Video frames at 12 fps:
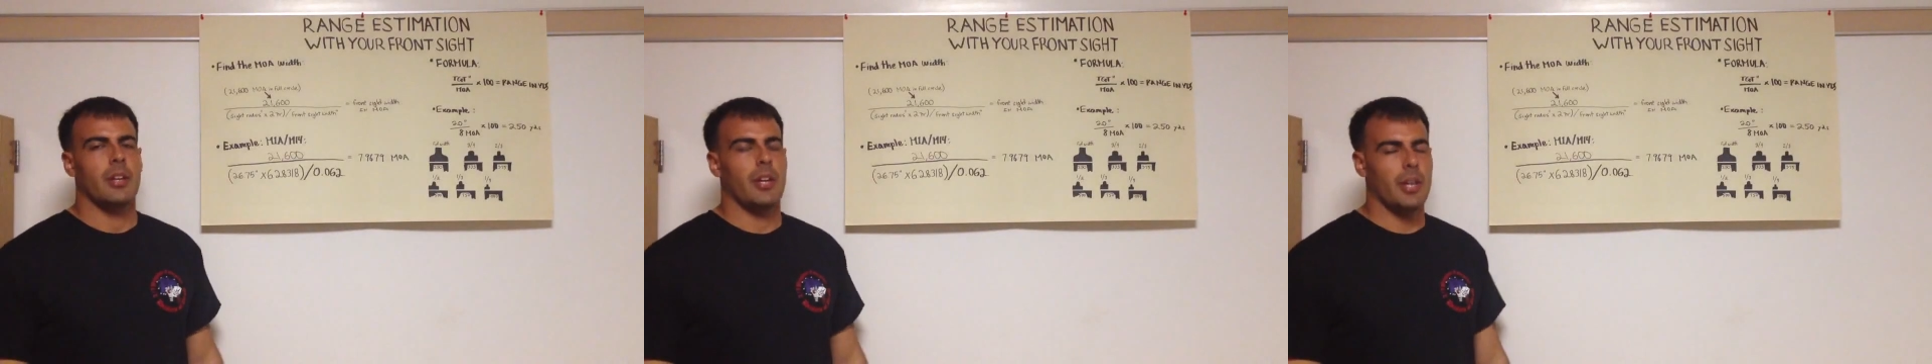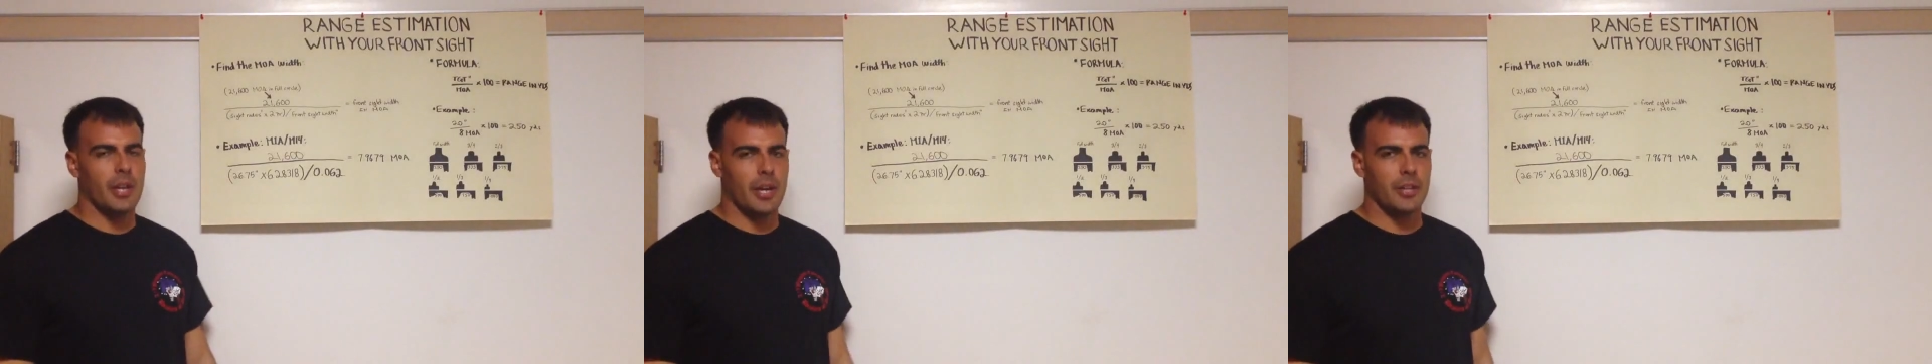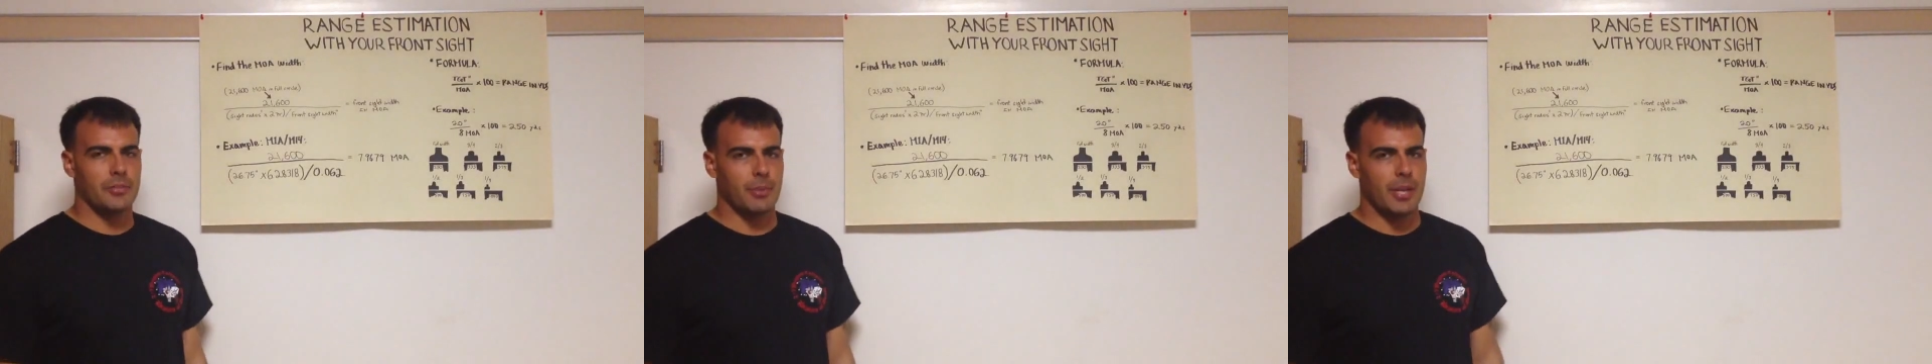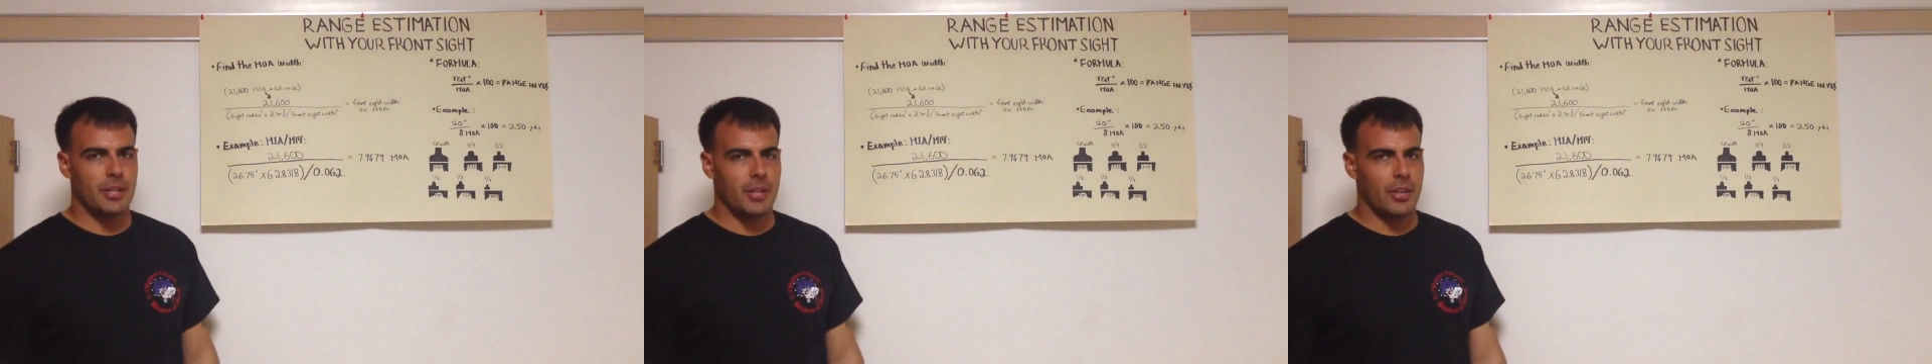Hey guys,
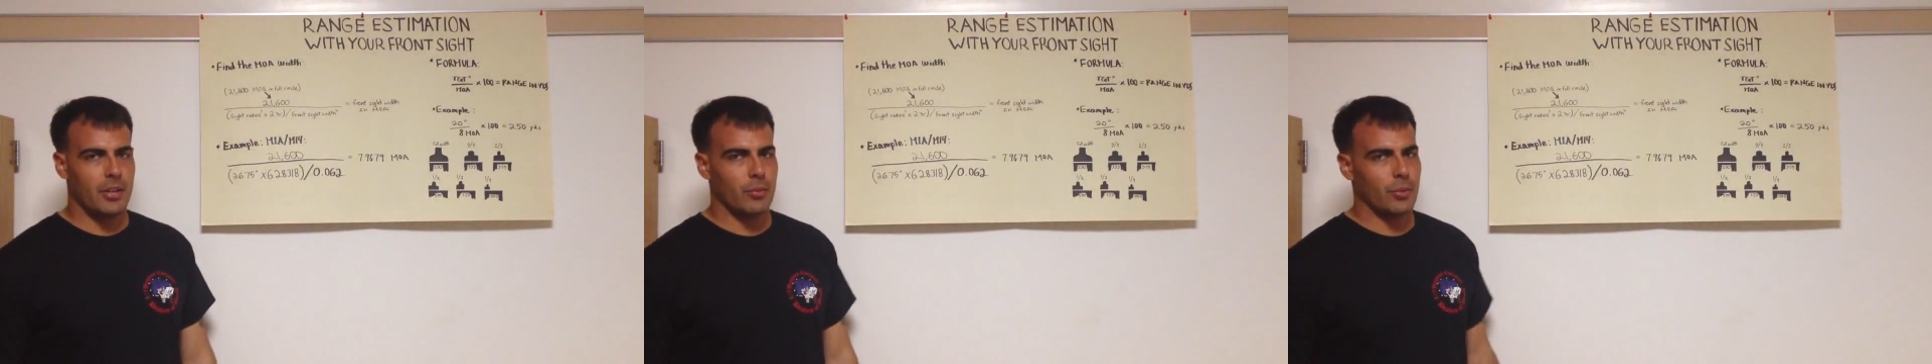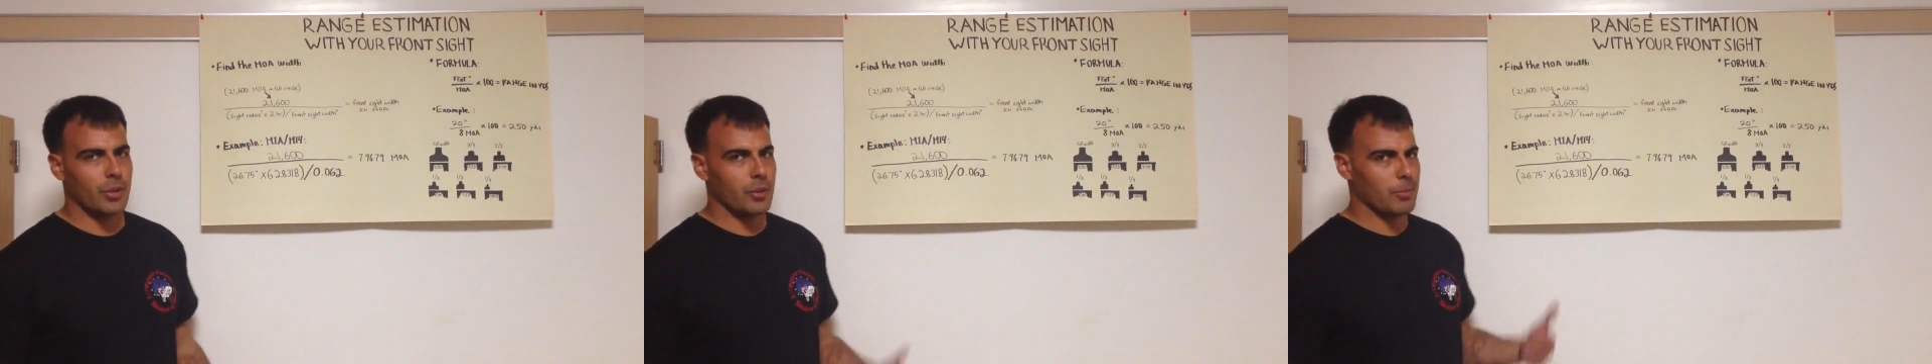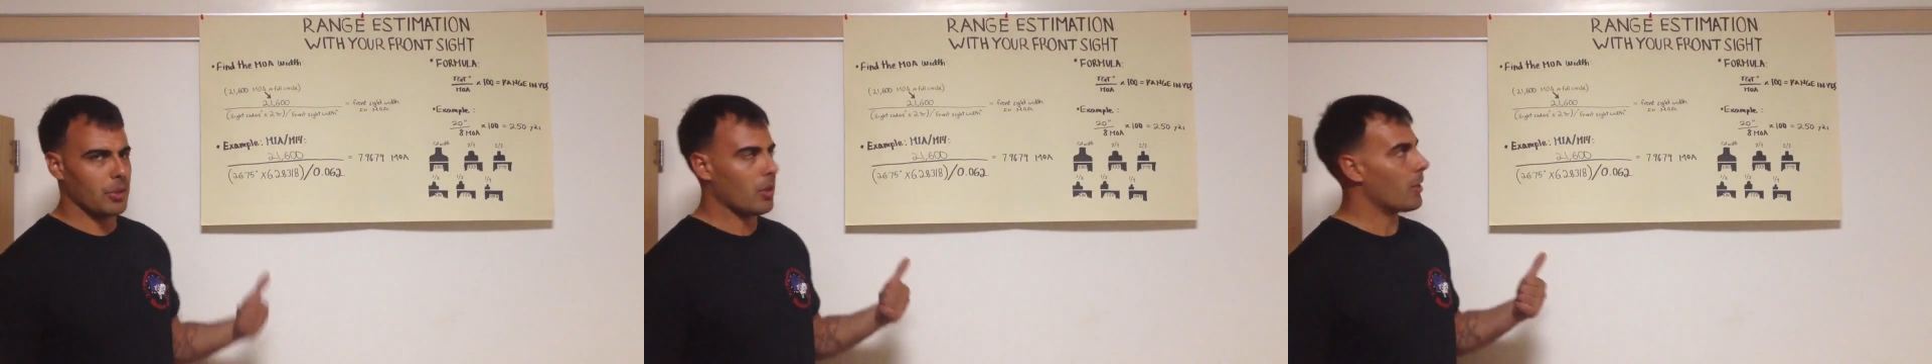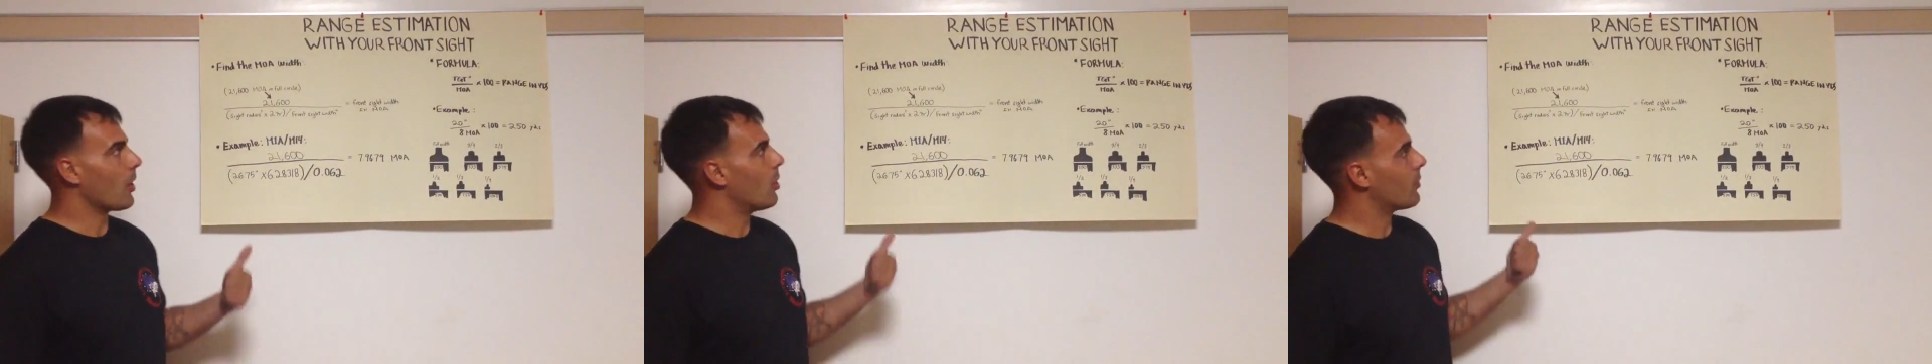Mike here, and we're going to be
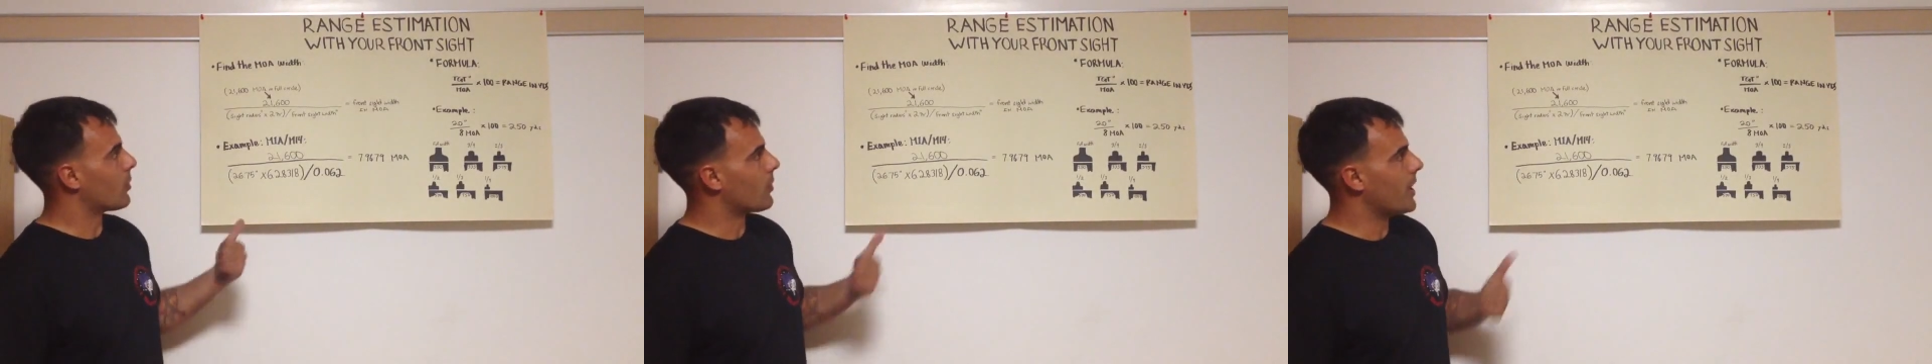going over